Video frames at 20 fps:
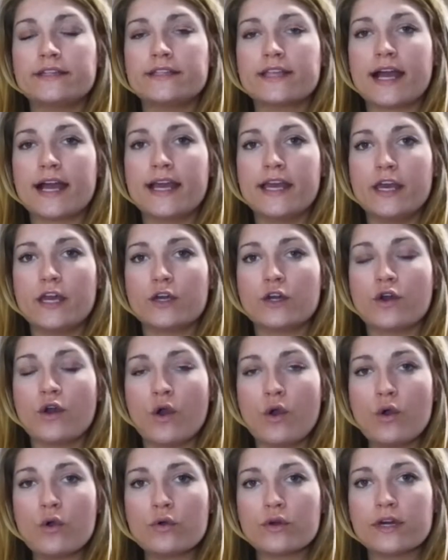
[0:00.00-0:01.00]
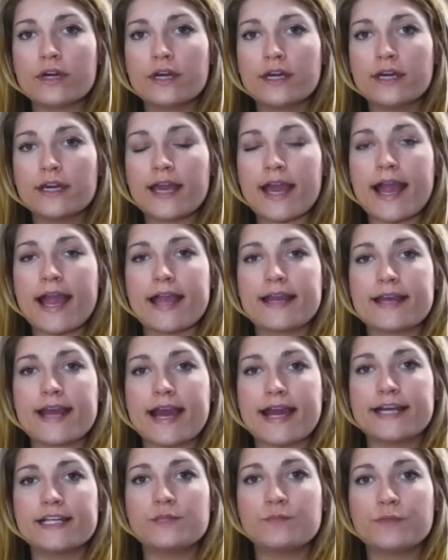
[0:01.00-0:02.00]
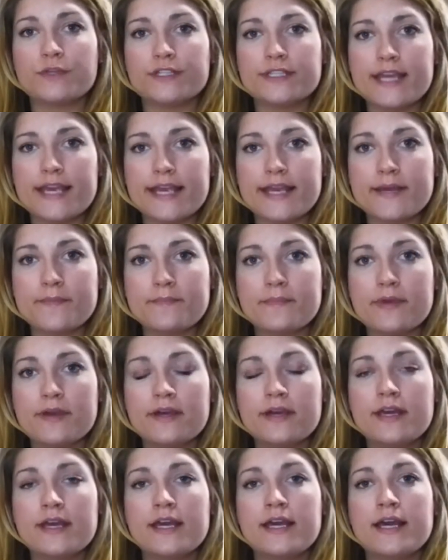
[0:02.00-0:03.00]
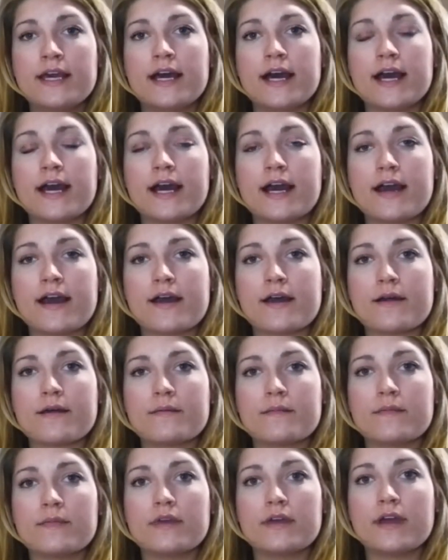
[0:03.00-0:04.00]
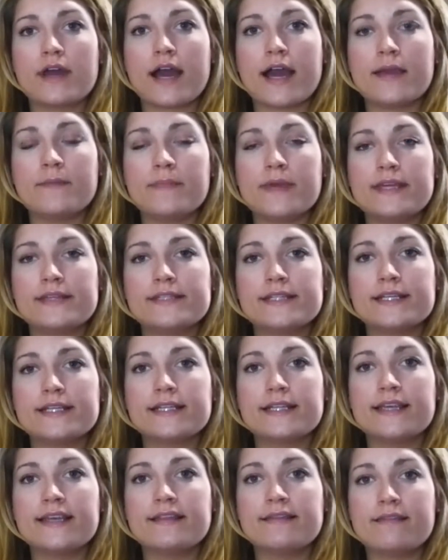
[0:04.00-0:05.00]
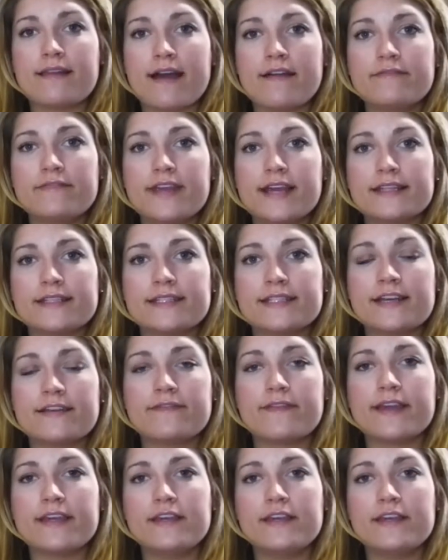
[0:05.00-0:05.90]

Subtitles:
Diet Coke and aspartame. I basically loved that stuff.